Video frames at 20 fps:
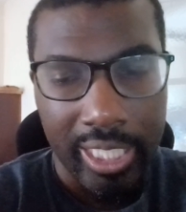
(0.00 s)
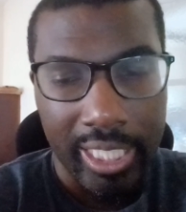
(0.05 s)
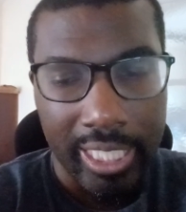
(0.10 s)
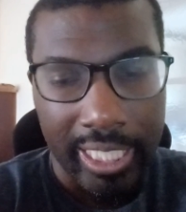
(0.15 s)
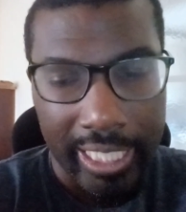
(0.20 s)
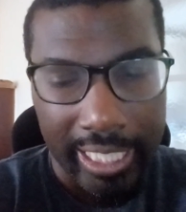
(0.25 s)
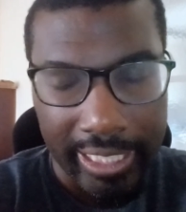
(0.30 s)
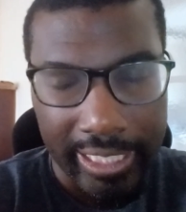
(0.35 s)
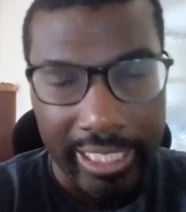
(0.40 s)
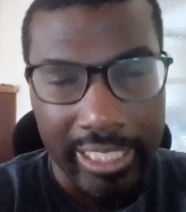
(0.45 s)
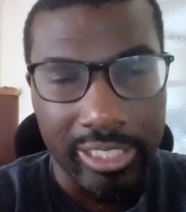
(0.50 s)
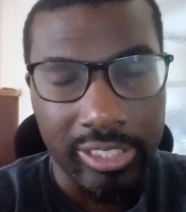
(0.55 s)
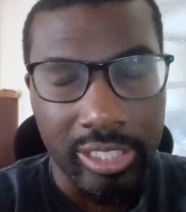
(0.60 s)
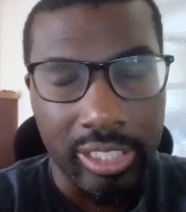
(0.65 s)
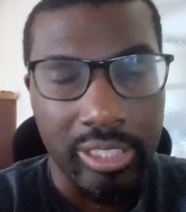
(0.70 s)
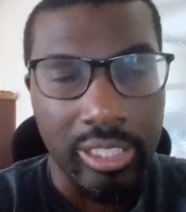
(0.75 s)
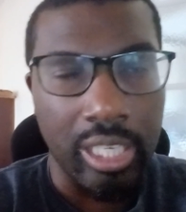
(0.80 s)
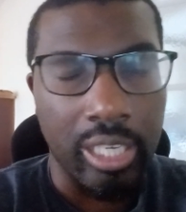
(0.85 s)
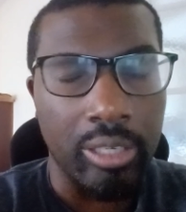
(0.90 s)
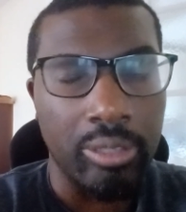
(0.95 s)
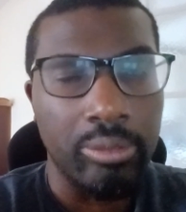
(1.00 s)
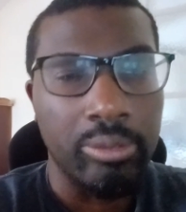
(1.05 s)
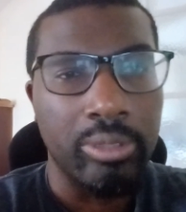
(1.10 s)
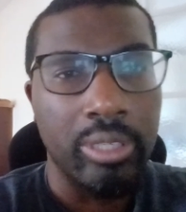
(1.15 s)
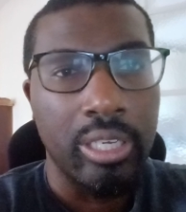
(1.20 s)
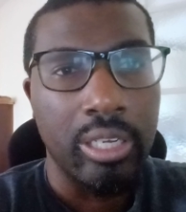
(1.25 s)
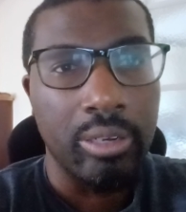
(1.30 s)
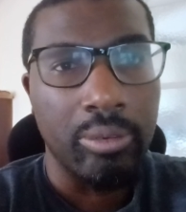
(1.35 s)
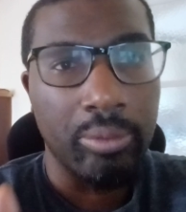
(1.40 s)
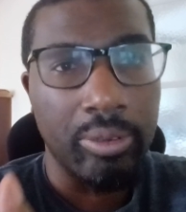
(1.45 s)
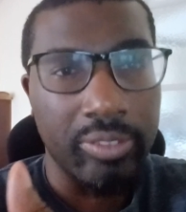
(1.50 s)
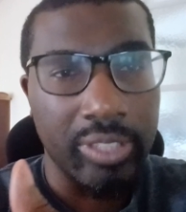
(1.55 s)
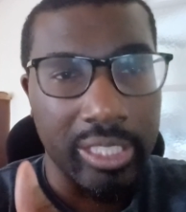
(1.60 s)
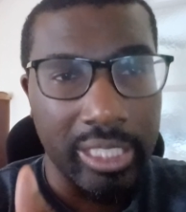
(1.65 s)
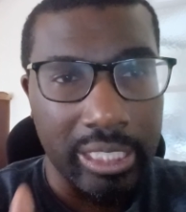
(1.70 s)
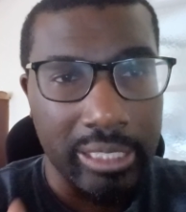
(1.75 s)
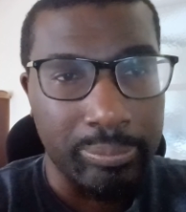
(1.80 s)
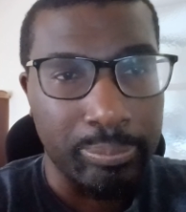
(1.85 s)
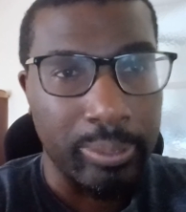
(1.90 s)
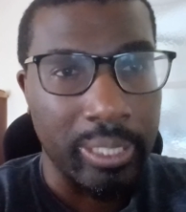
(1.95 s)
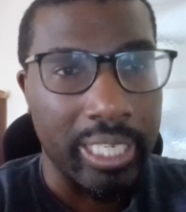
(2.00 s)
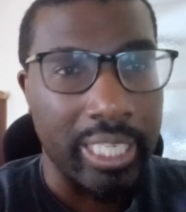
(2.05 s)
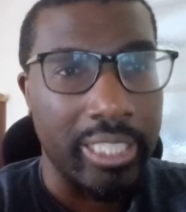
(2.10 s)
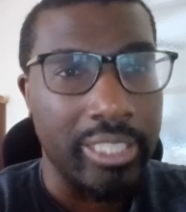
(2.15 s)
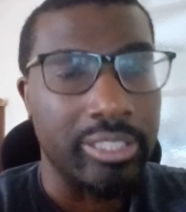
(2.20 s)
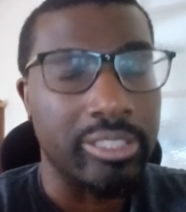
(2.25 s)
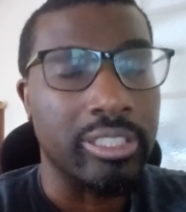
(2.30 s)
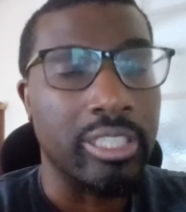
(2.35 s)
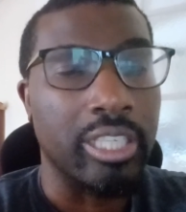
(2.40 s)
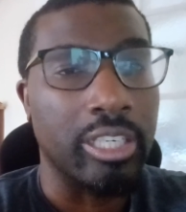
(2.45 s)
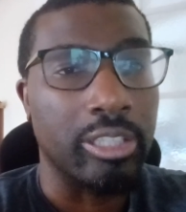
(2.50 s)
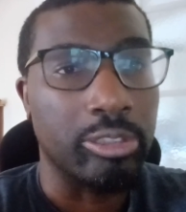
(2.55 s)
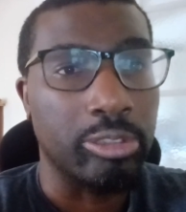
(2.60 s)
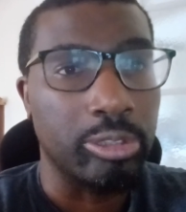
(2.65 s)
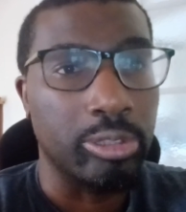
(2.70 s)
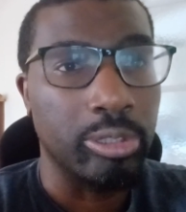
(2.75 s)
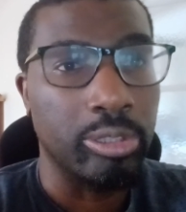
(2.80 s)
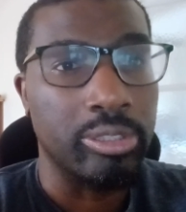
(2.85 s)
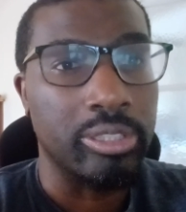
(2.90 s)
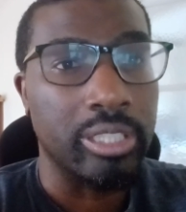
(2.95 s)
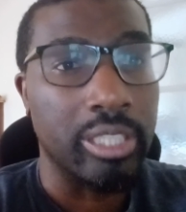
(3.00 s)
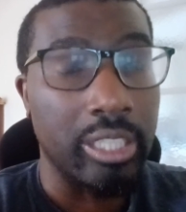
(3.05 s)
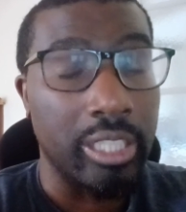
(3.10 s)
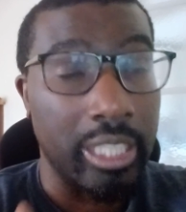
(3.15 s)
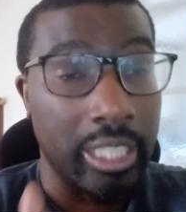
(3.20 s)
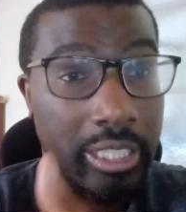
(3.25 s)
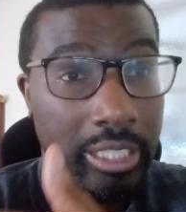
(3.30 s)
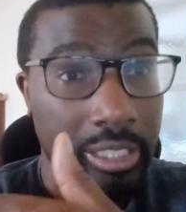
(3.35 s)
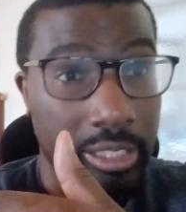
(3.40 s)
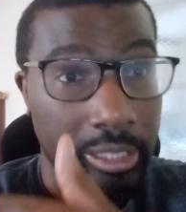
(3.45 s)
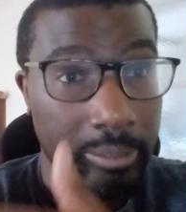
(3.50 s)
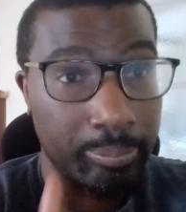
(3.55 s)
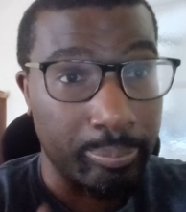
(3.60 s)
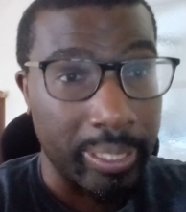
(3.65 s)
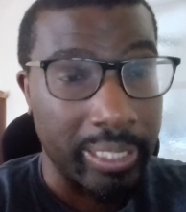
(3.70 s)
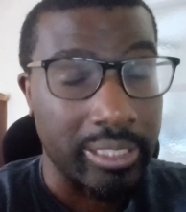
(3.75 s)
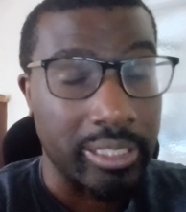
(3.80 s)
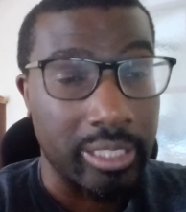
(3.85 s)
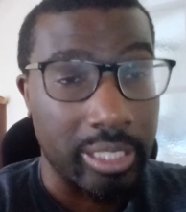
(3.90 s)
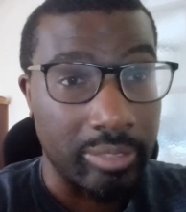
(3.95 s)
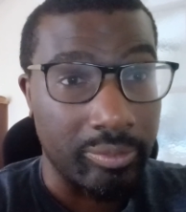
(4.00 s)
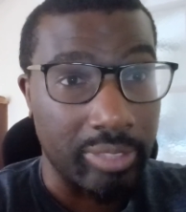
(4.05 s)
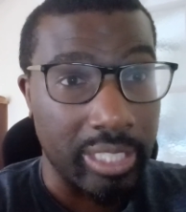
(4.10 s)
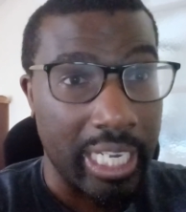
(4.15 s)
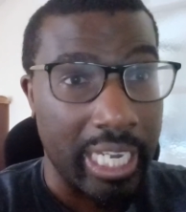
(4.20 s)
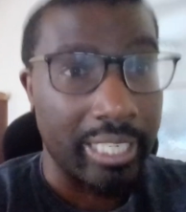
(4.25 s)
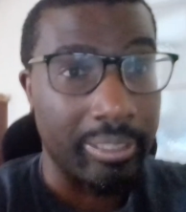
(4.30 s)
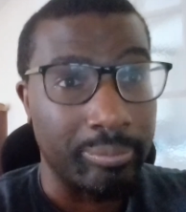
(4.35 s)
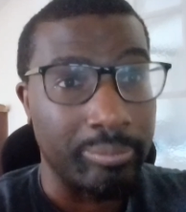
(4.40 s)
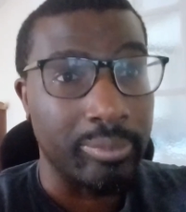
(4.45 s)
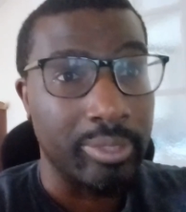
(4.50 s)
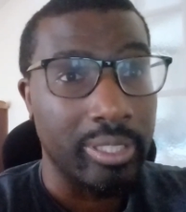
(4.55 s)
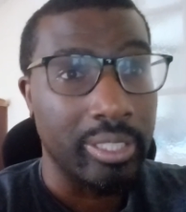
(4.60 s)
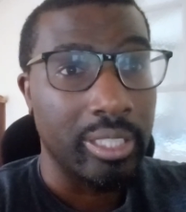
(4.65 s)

he needs to know whether these players are good in a competitive game.